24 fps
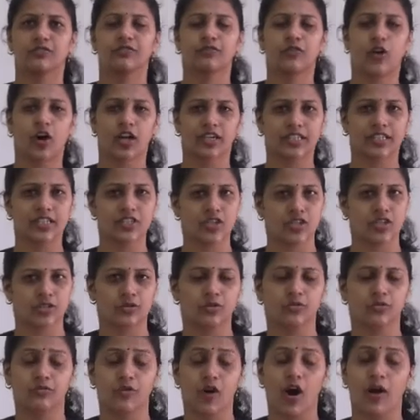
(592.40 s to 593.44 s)

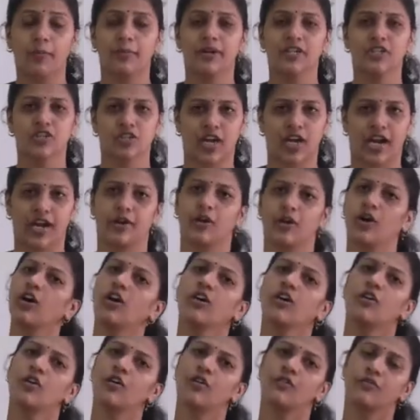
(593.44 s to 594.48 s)
to form a shadow
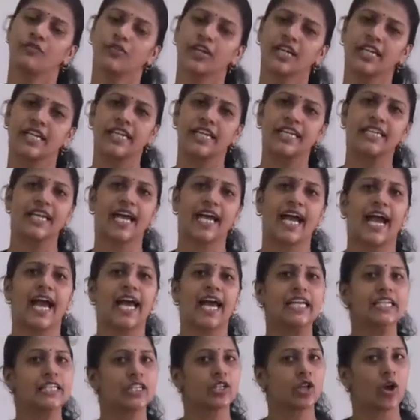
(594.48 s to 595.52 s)
we need
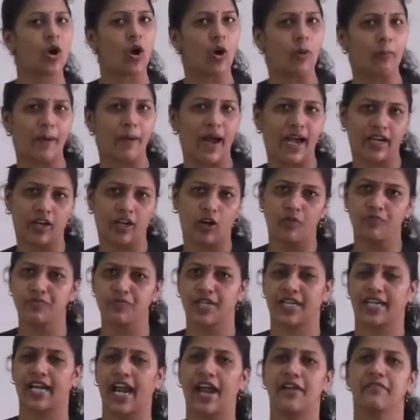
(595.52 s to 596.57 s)
an opaque
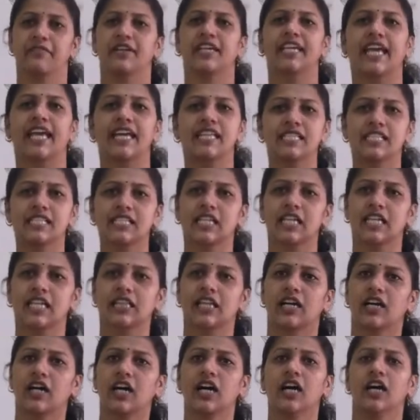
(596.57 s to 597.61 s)
object and we can see
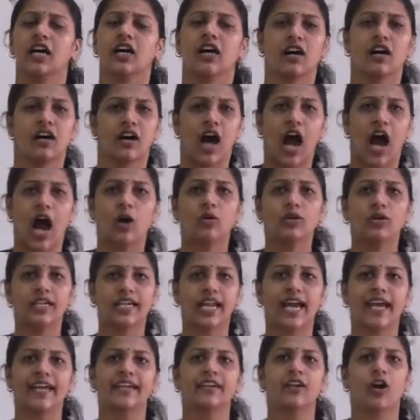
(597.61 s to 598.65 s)
the
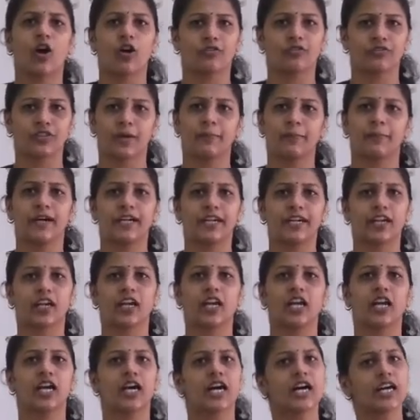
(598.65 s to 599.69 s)
outline of the
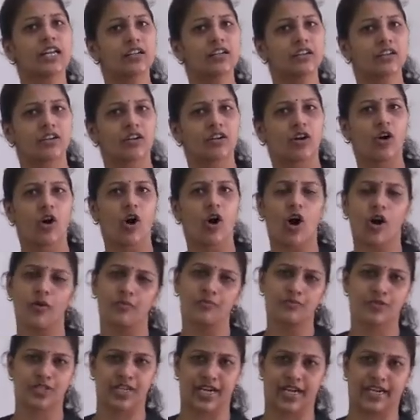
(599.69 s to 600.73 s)
particular
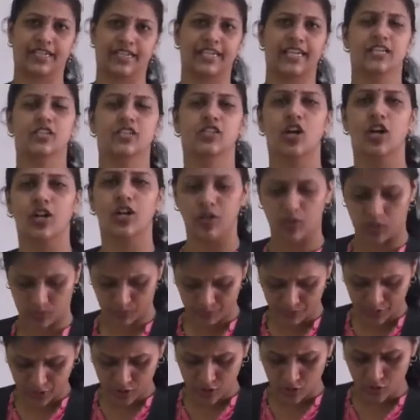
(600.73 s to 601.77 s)
object, yes or no?
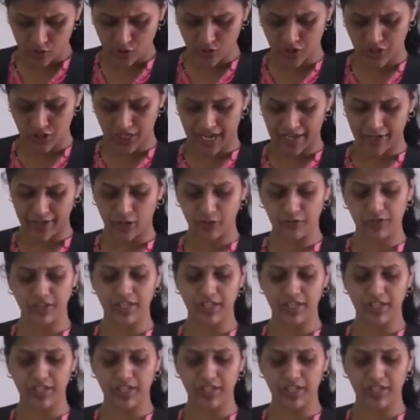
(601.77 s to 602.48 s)
So shadow